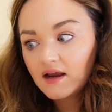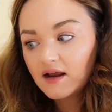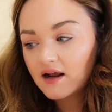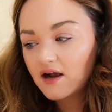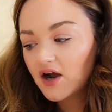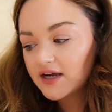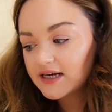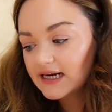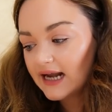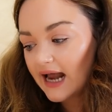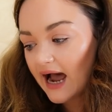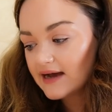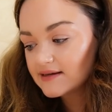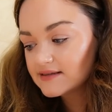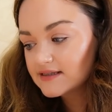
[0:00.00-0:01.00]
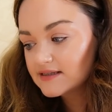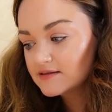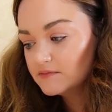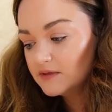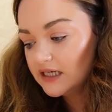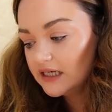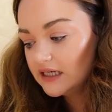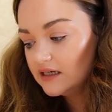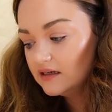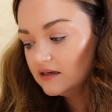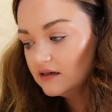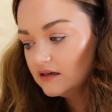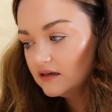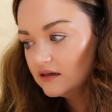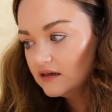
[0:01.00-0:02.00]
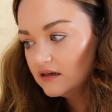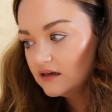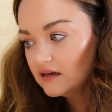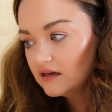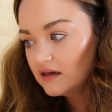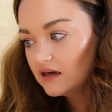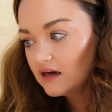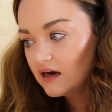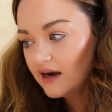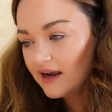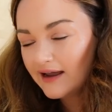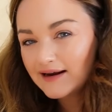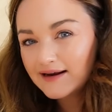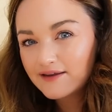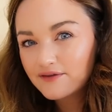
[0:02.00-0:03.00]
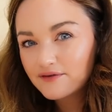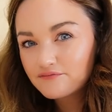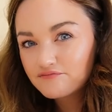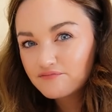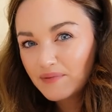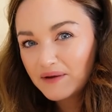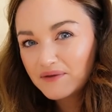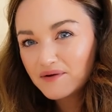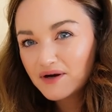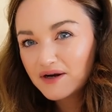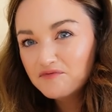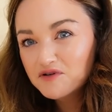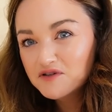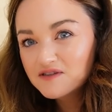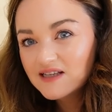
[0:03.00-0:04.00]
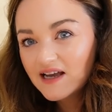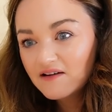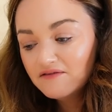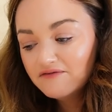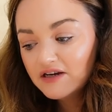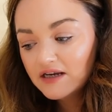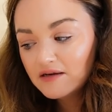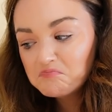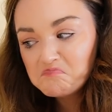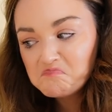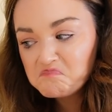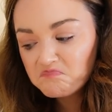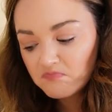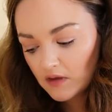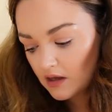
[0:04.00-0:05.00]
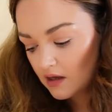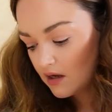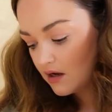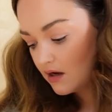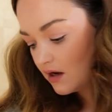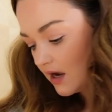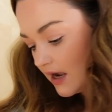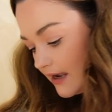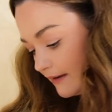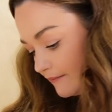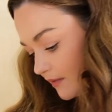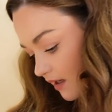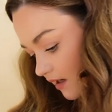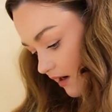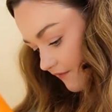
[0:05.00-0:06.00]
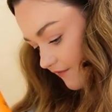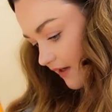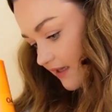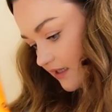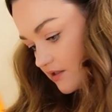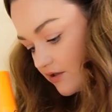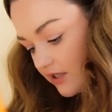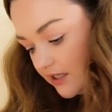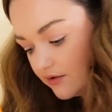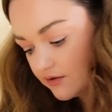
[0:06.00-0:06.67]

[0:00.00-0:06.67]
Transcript: it kind of lasts me I get like about three months out of it um, I find this really